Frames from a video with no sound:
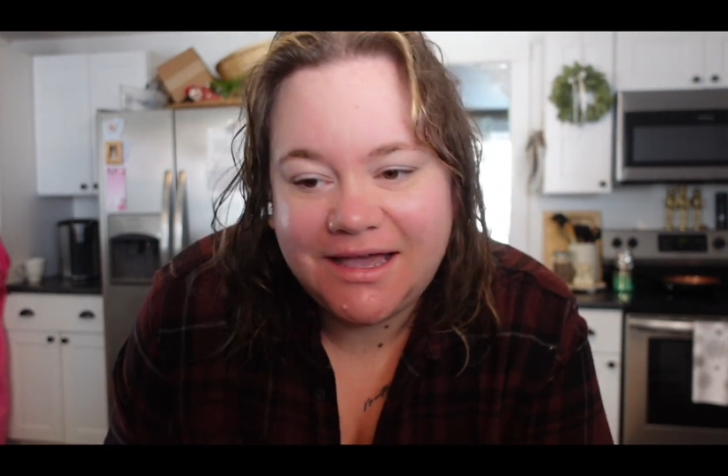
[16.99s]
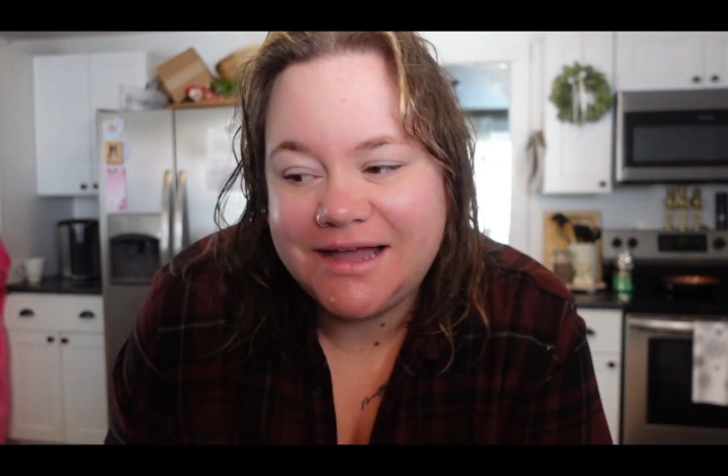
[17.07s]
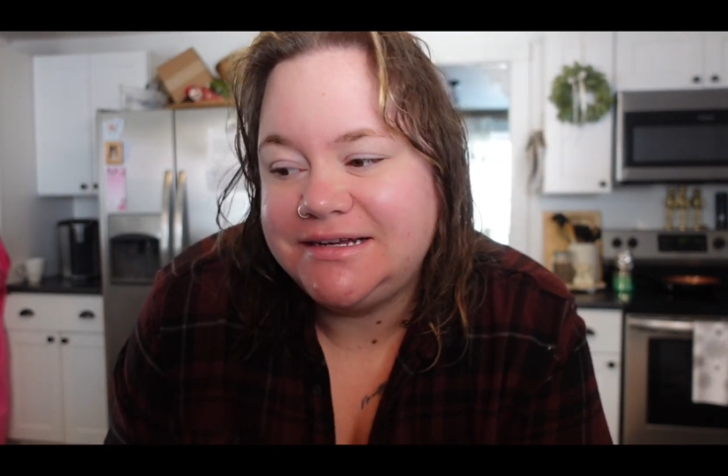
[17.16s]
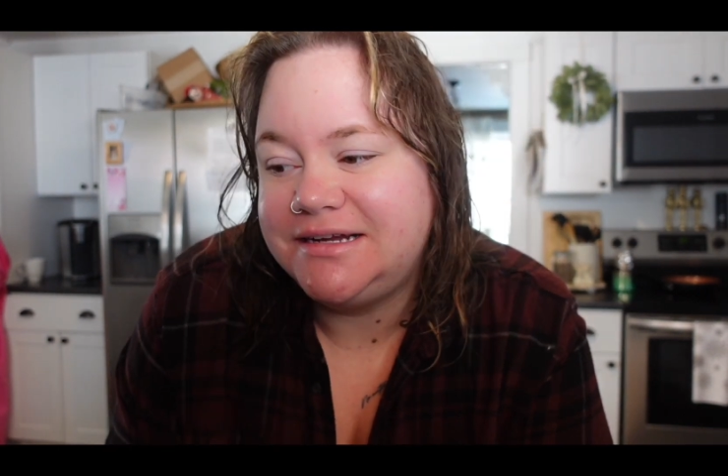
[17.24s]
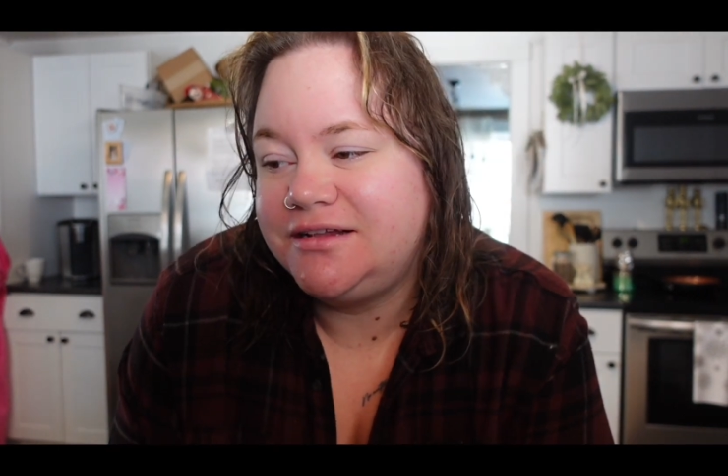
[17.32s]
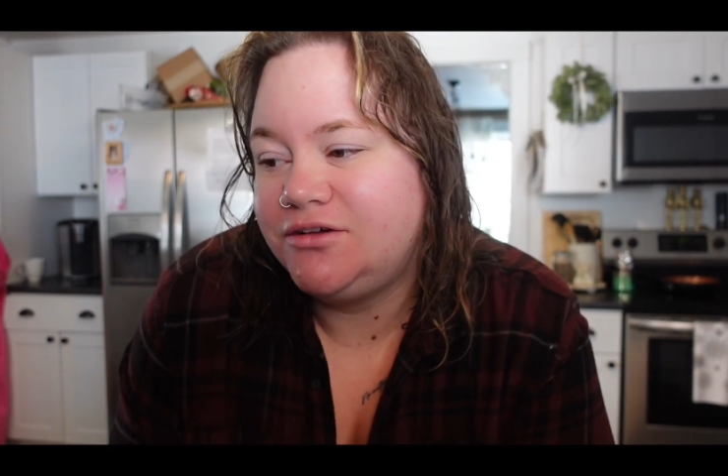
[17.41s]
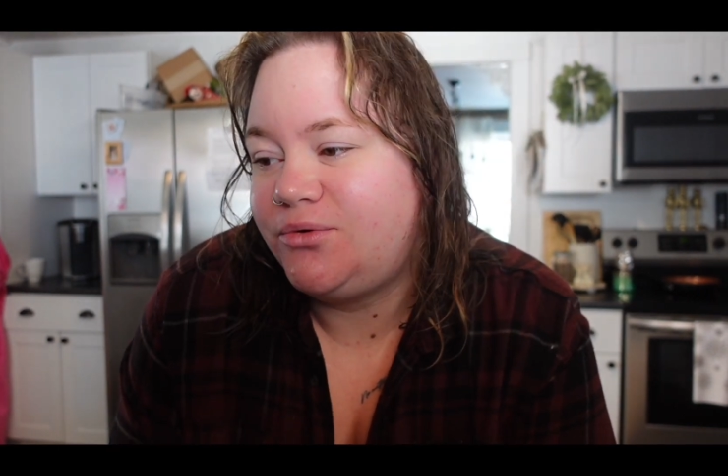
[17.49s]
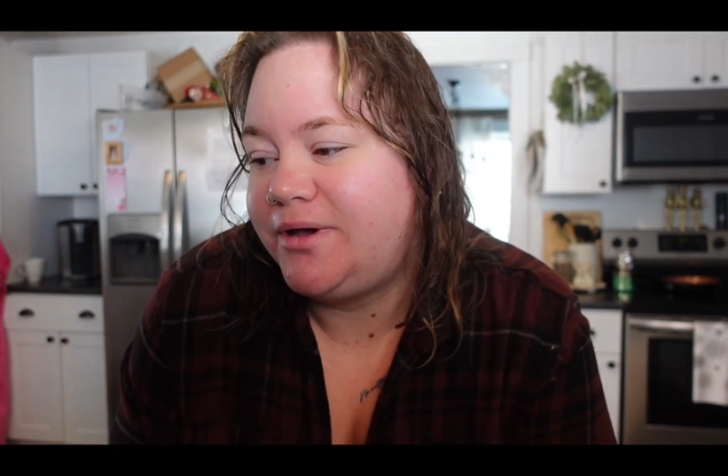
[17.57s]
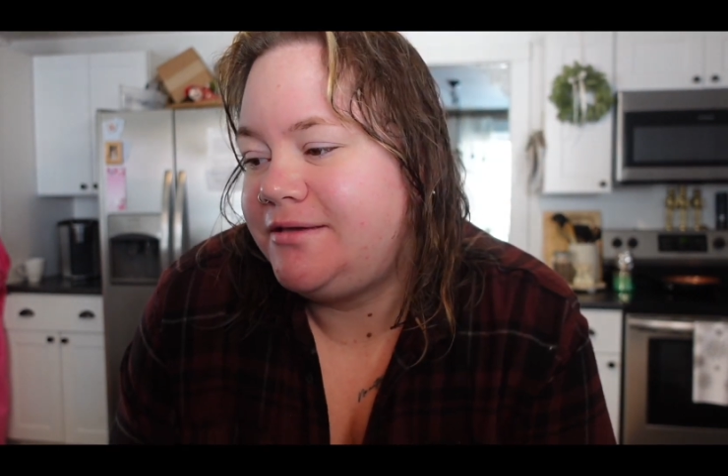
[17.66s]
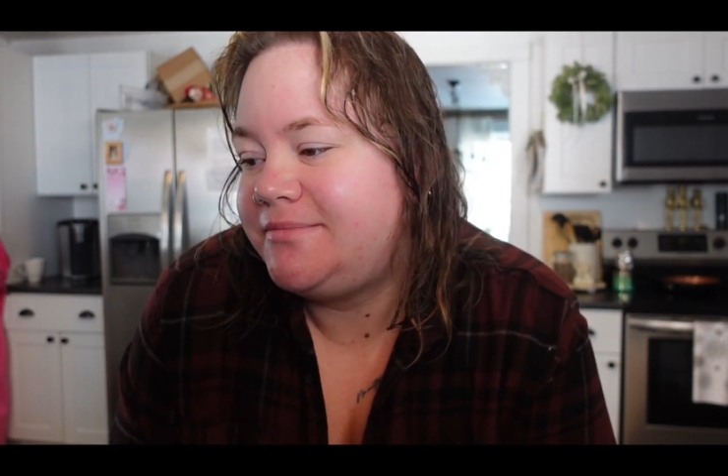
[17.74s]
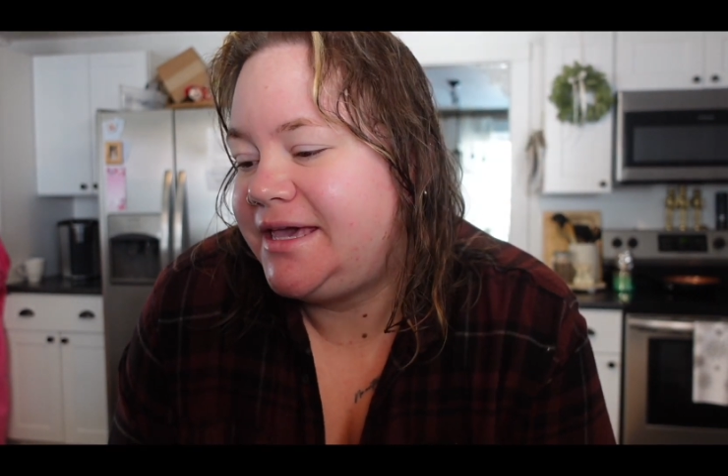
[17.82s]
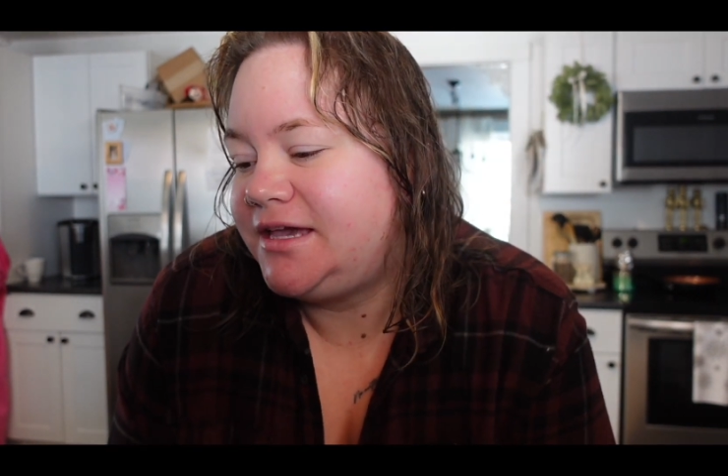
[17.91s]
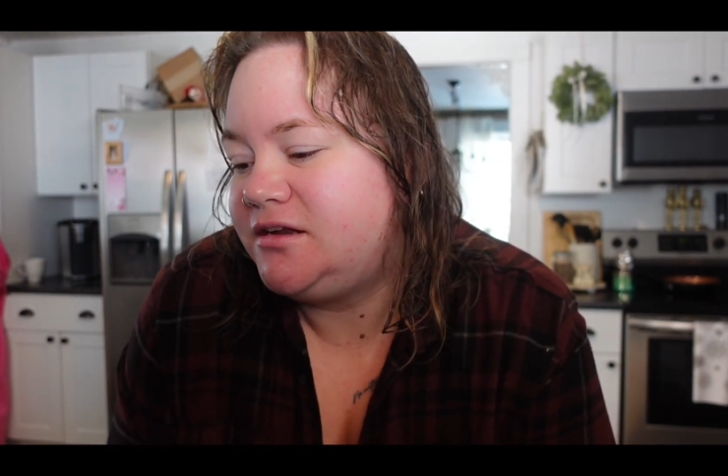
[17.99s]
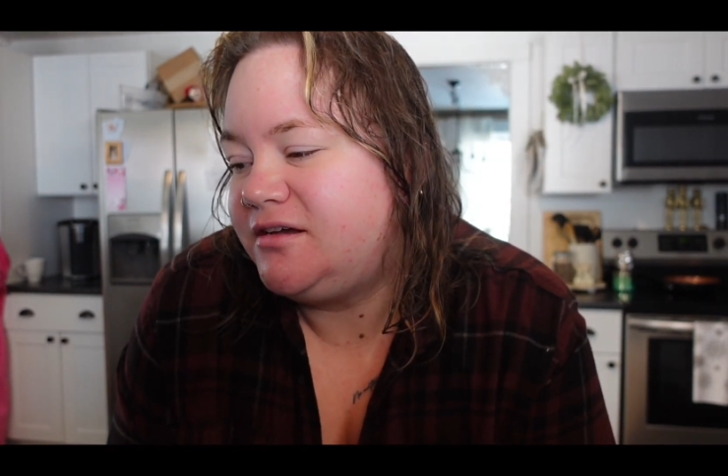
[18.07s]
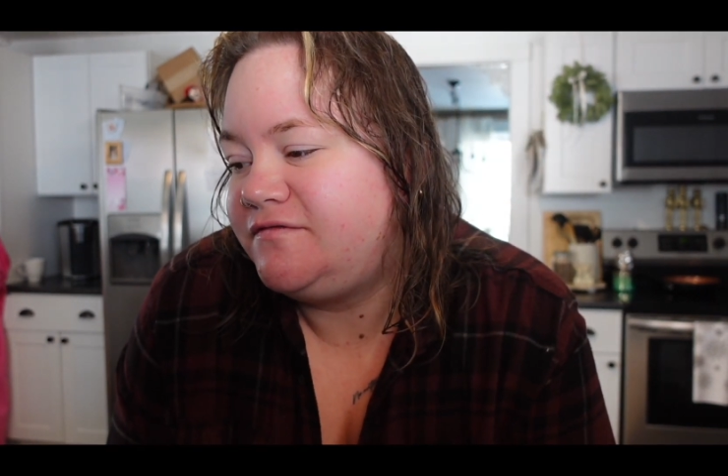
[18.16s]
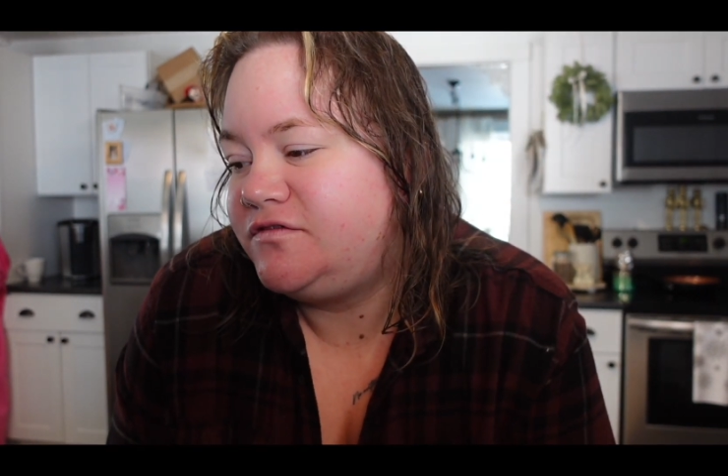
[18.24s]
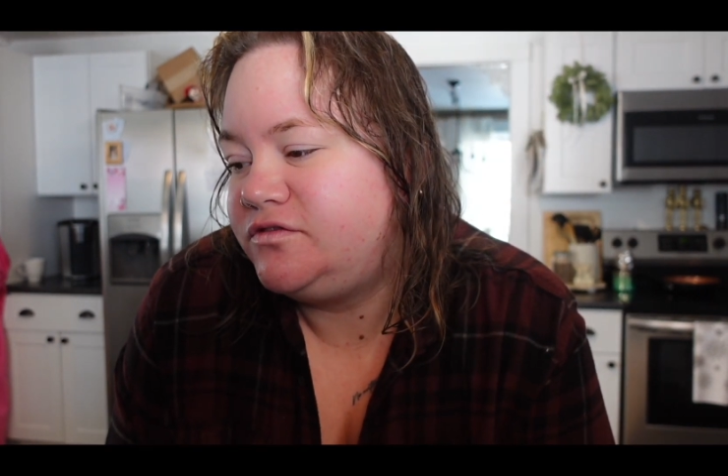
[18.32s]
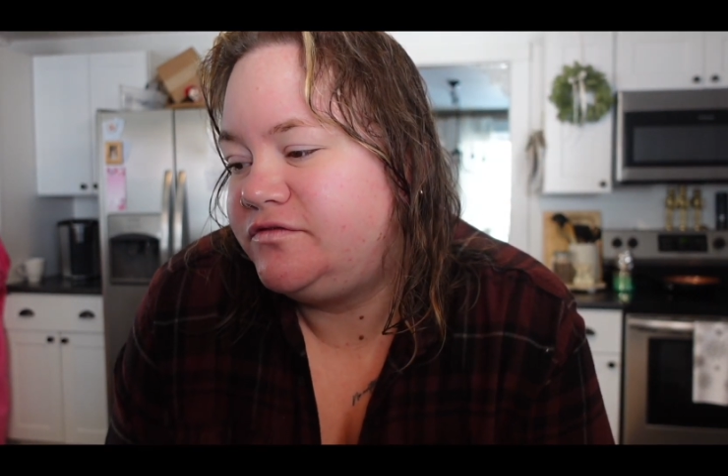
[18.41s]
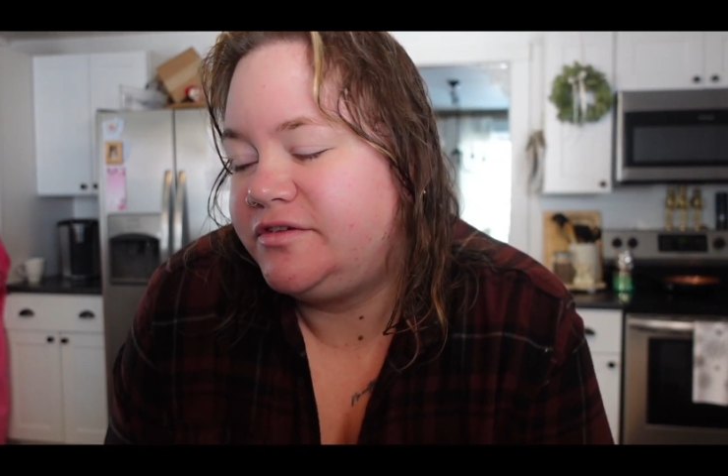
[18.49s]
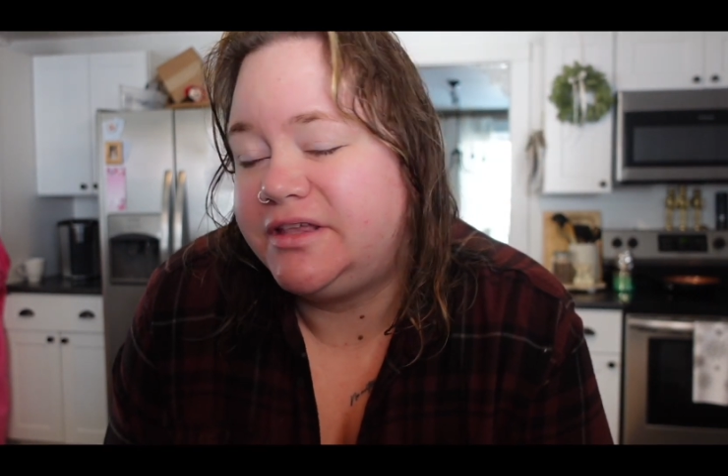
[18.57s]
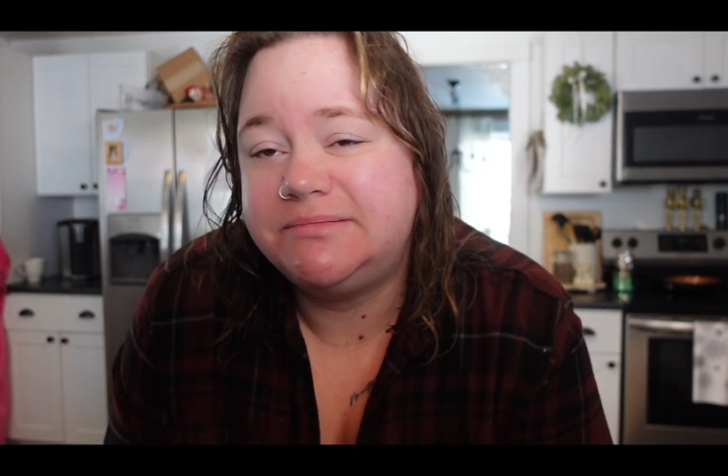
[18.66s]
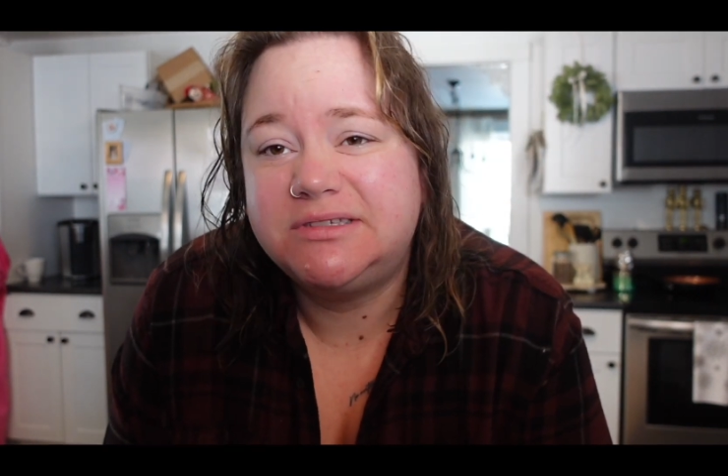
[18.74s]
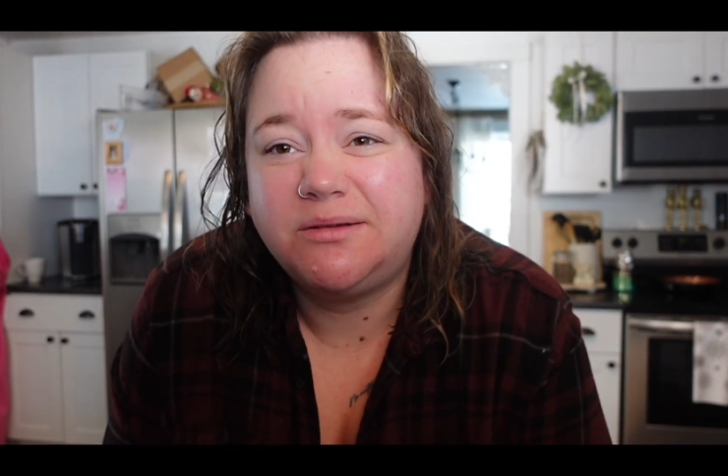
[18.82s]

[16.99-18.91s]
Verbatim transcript: I didn't quite make enough food for them,